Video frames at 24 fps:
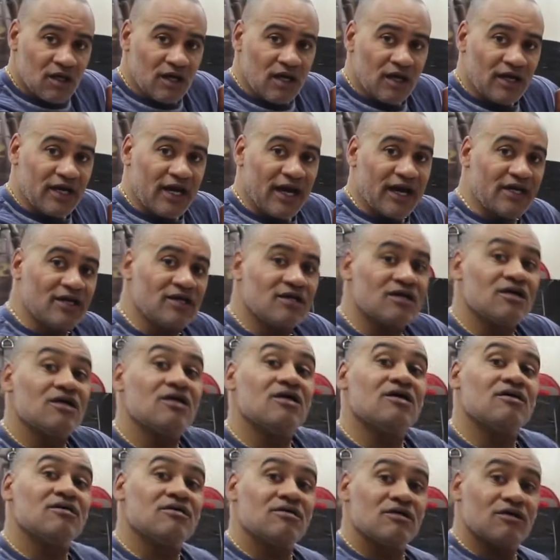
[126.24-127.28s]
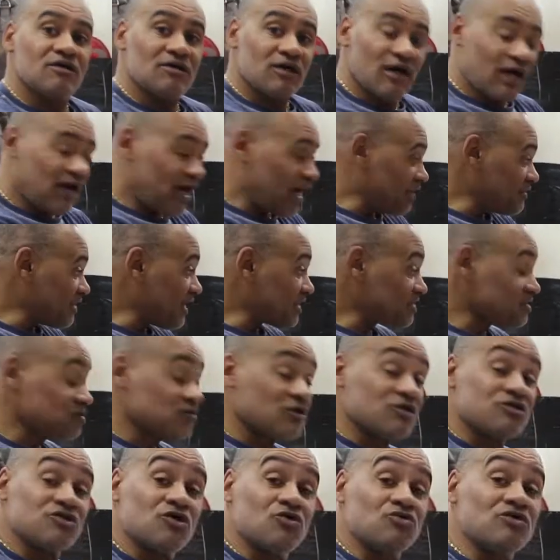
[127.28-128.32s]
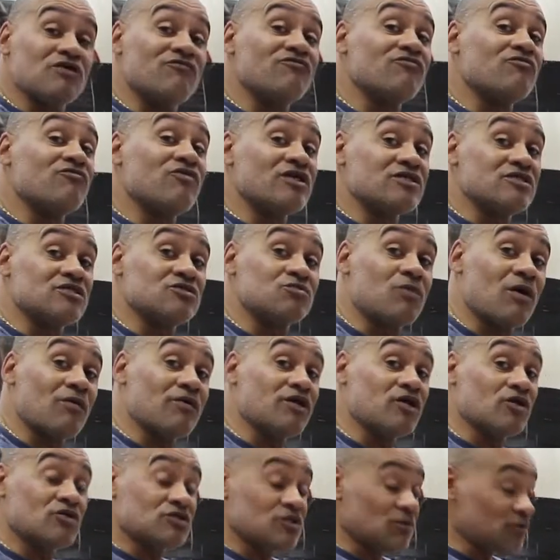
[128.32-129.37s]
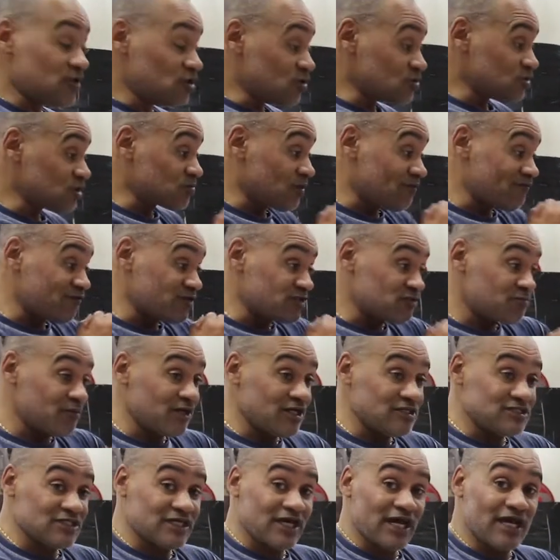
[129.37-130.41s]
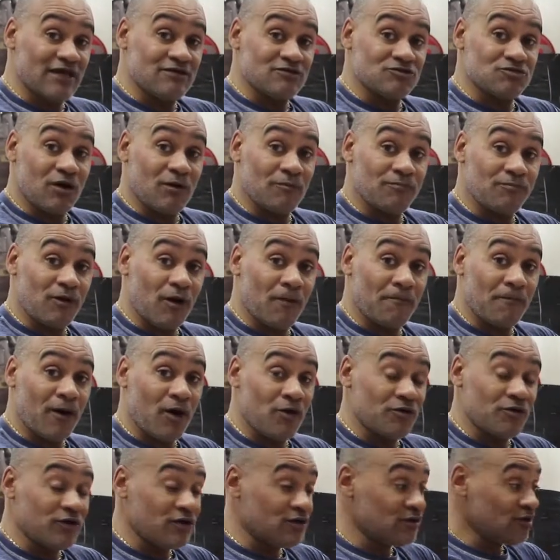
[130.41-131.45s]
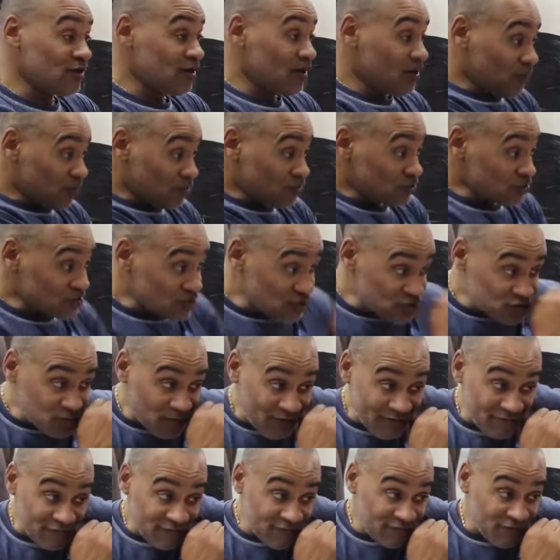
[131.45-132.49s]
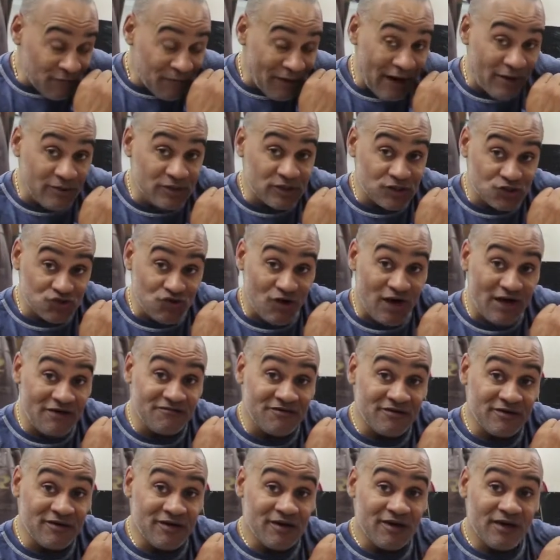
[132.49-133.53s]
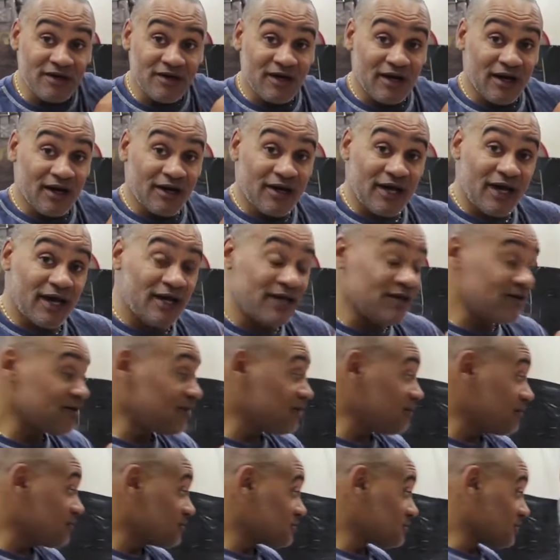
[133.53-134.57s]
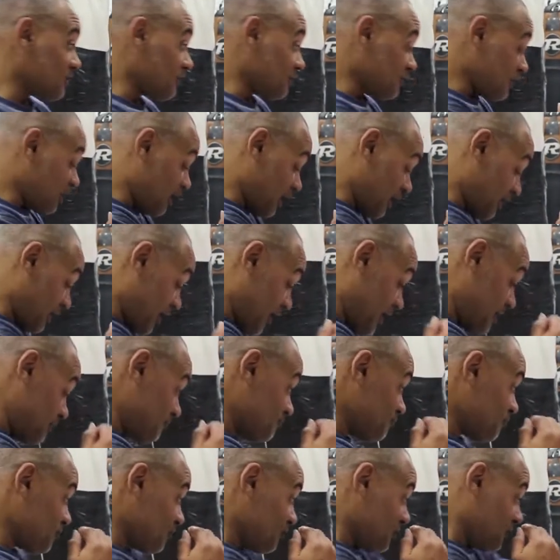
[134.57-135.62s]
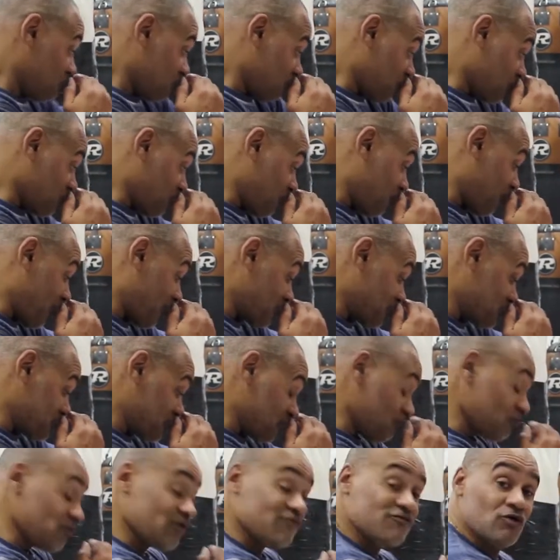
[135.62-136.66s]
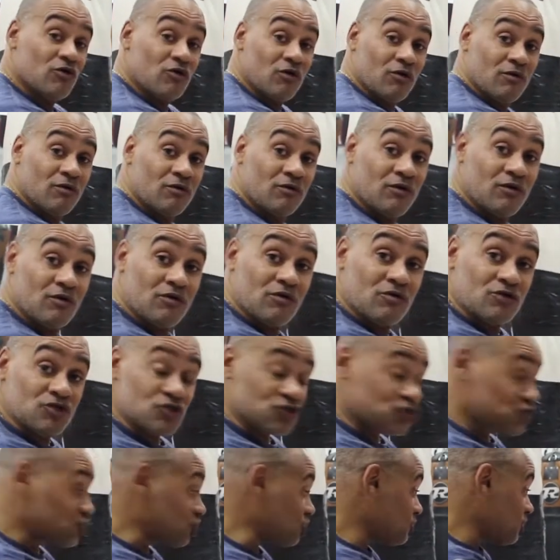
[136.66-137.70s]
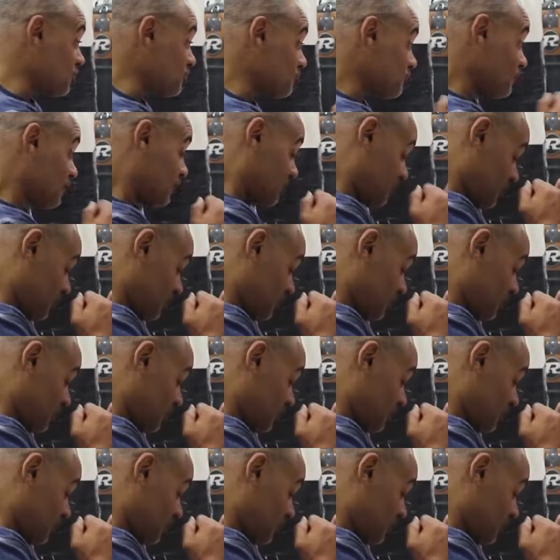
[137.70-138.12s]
okay? And that's the two different reasons why we use it. We use this one for speed to get into our opponent. We use this one for power and drive. Okay? So again, when you're practicing with your student,